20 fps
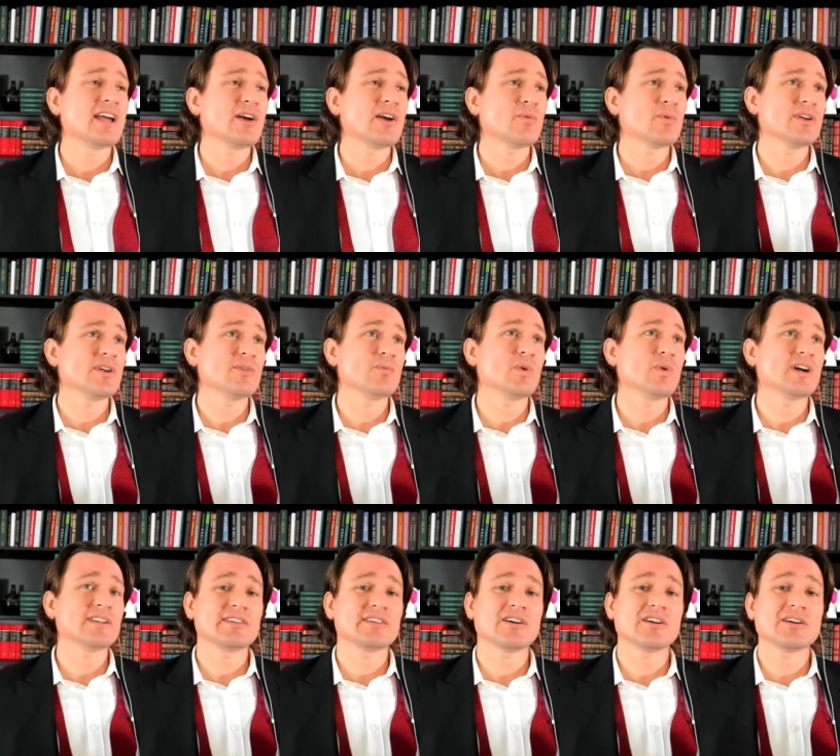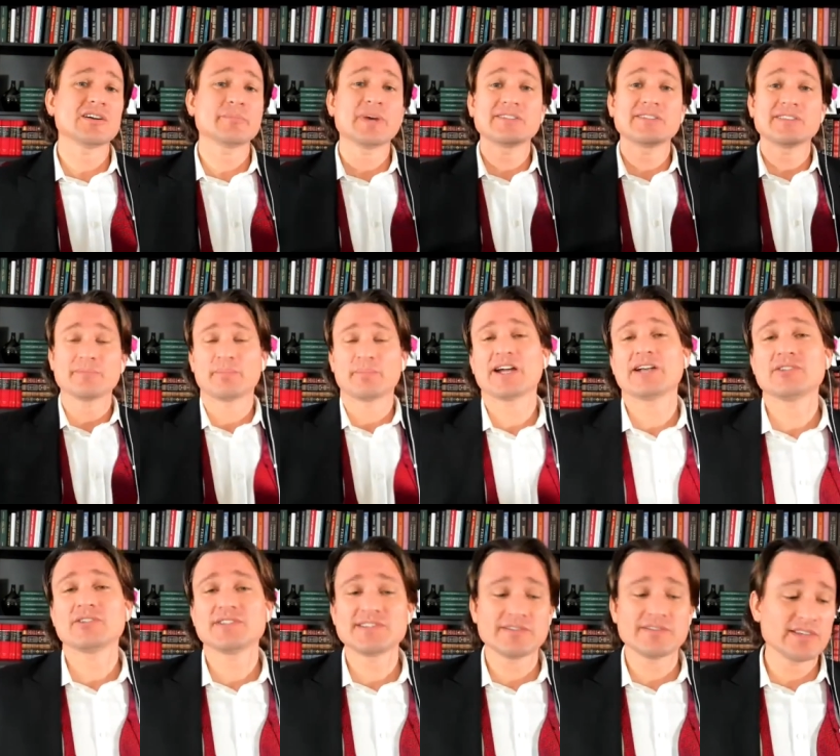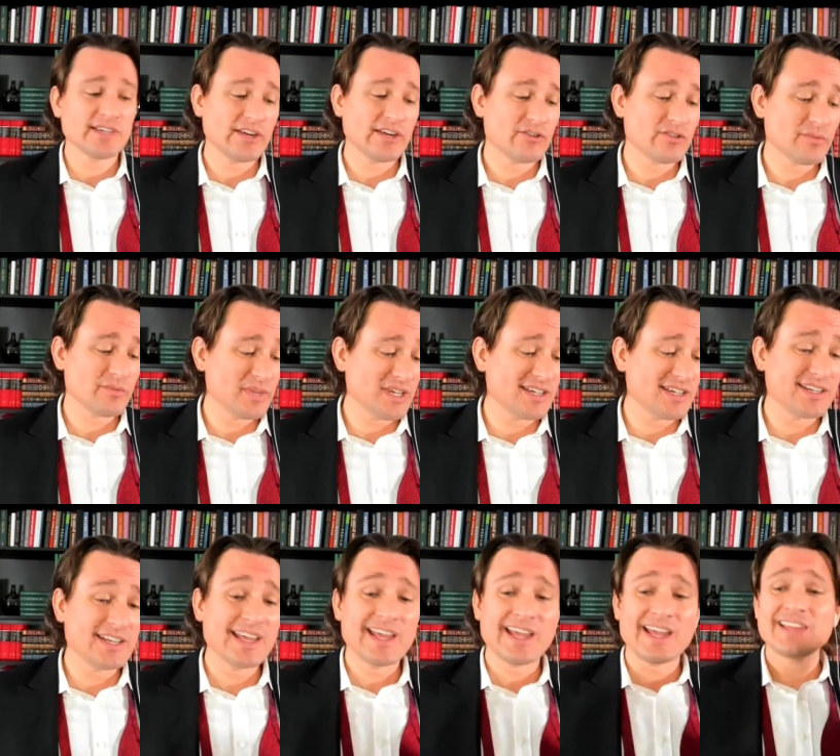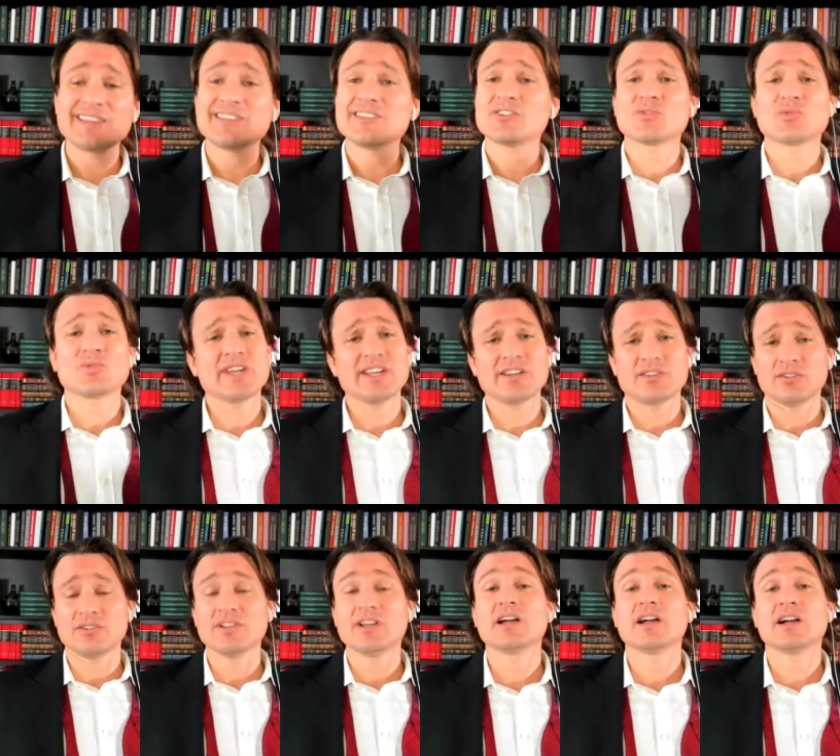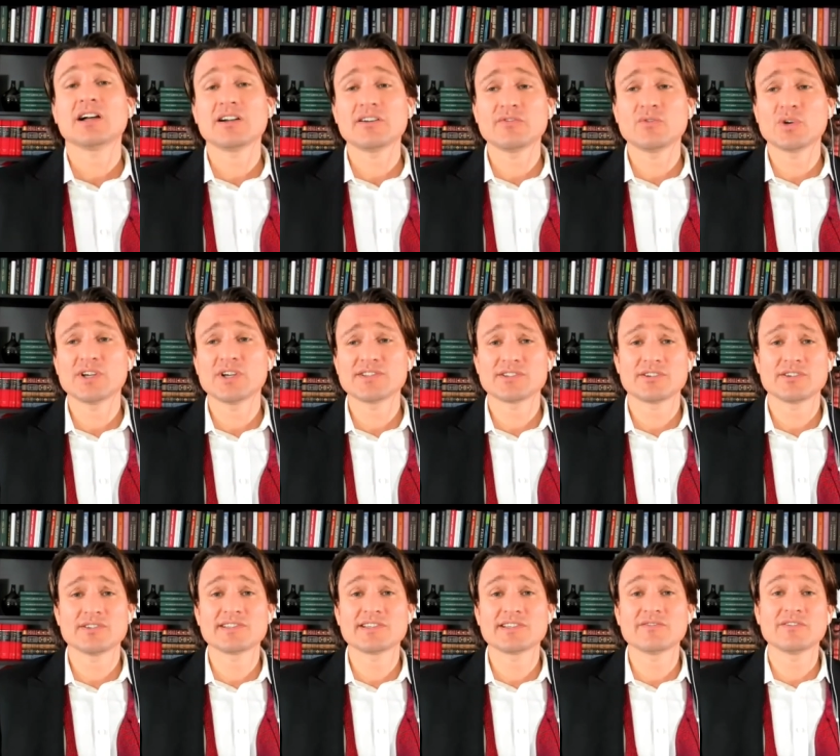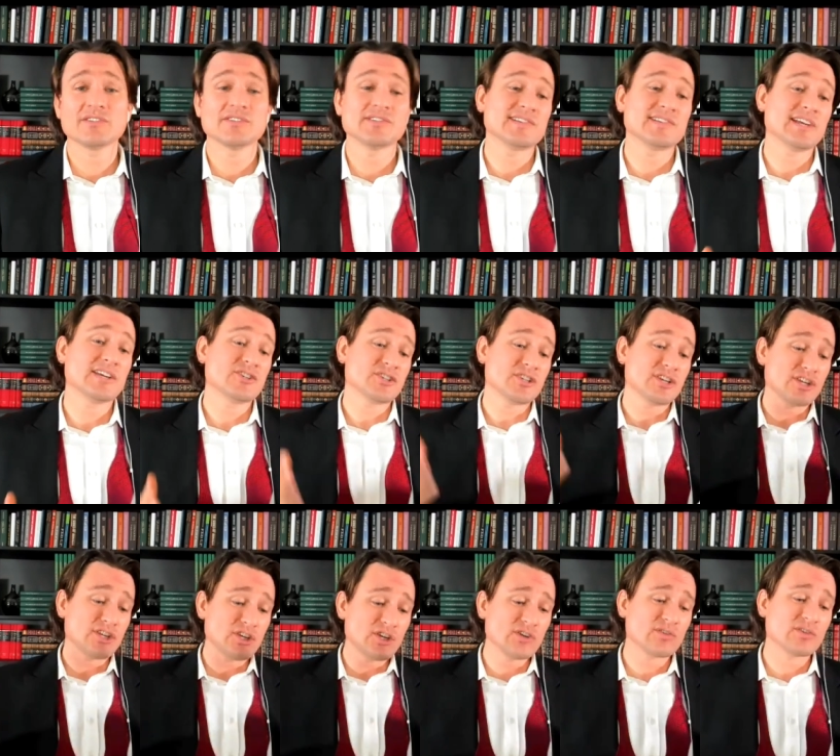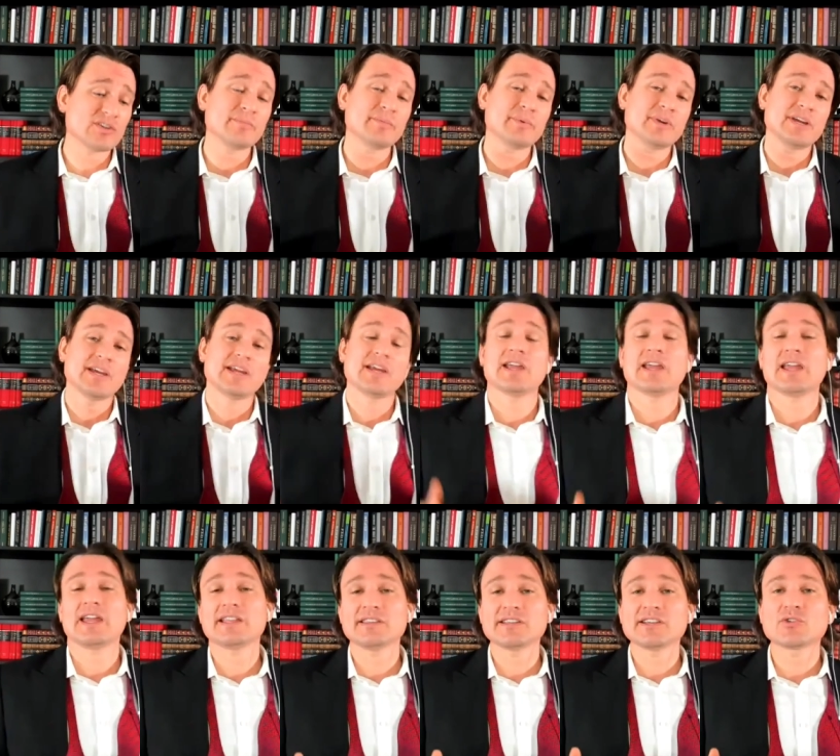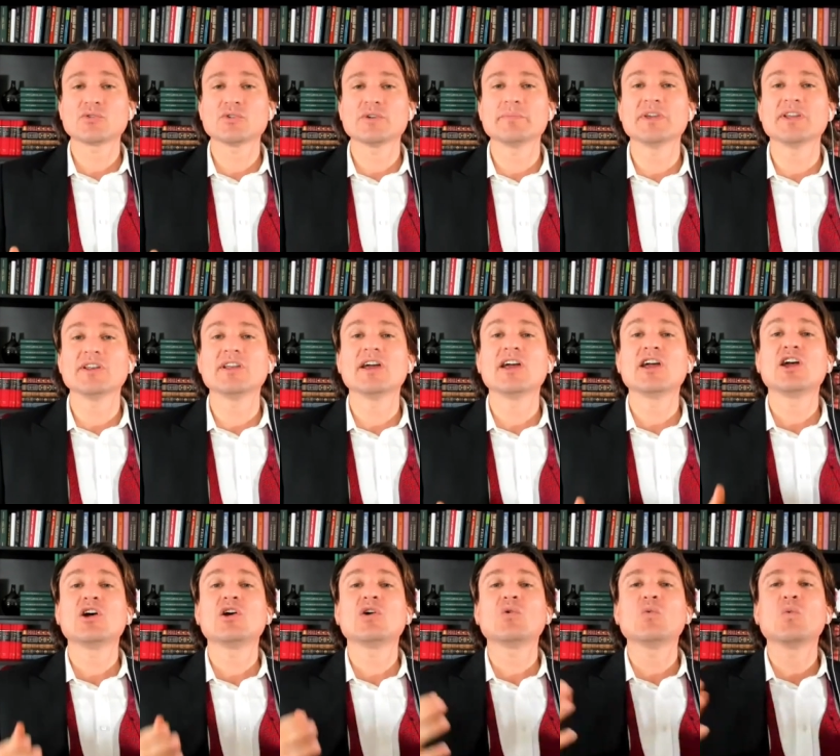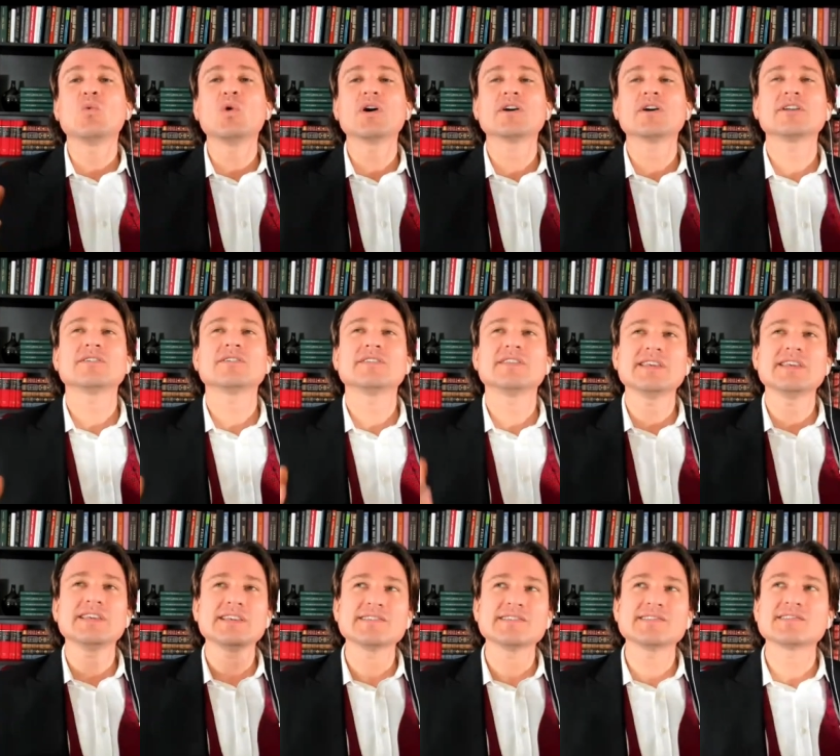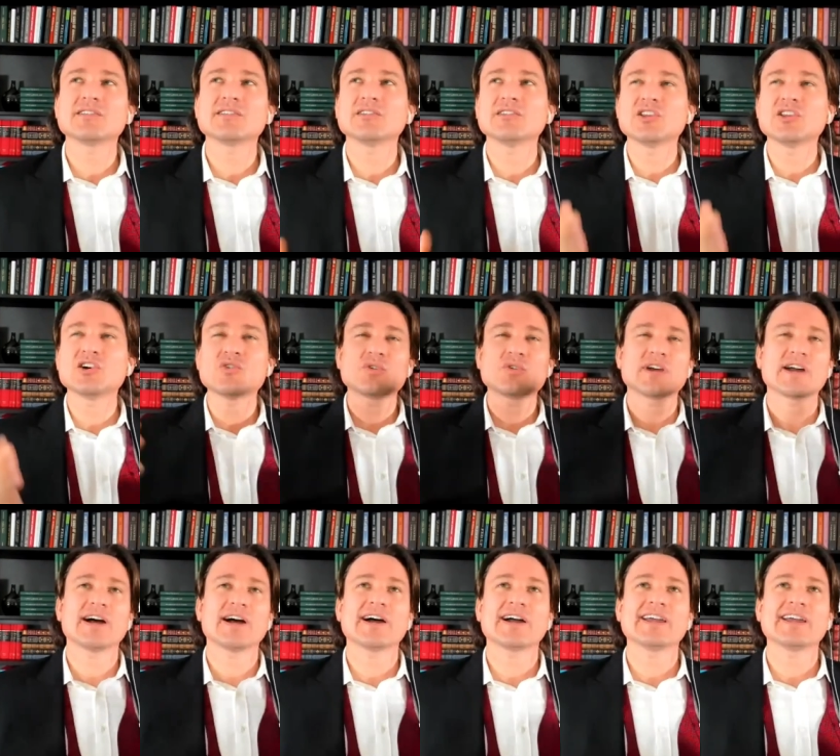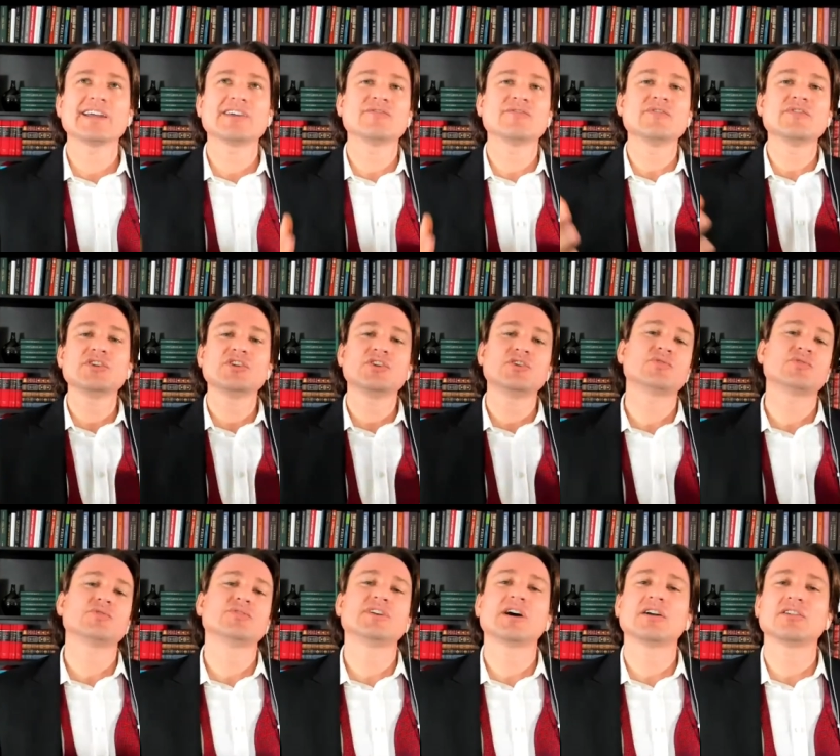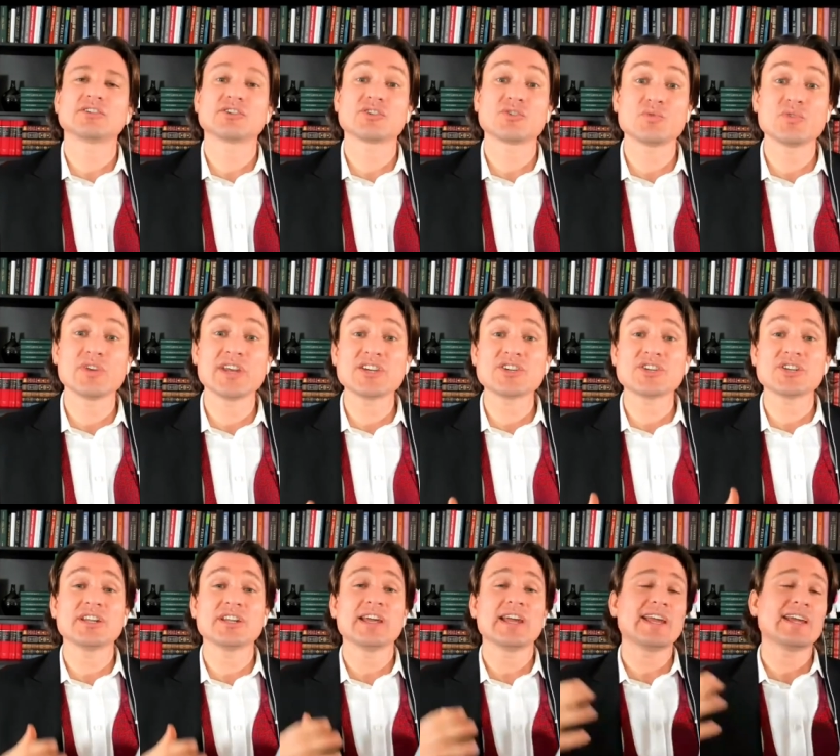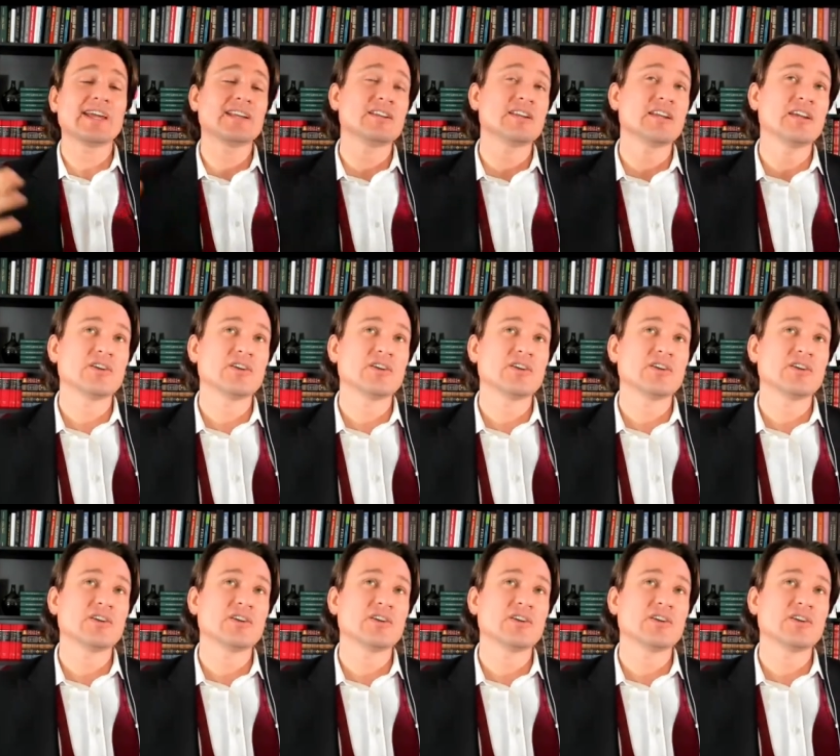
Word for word: we want to talk about the pirates of the Caribbean and the cradle of Western civilization, Europe and the Caribbean. What are these loci of eurodollar creation and